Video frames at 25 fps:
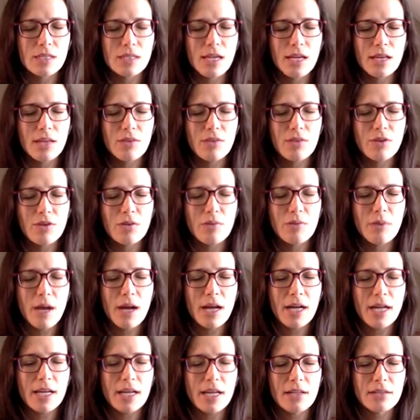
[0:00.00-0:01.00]
Scan through your
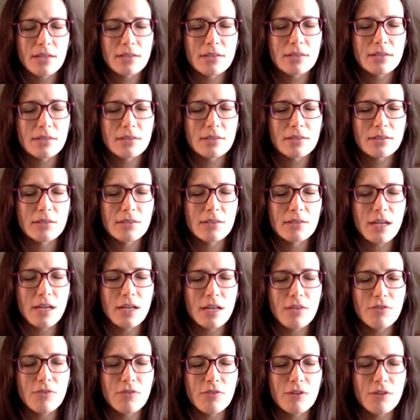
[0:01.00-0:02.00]
body. How do you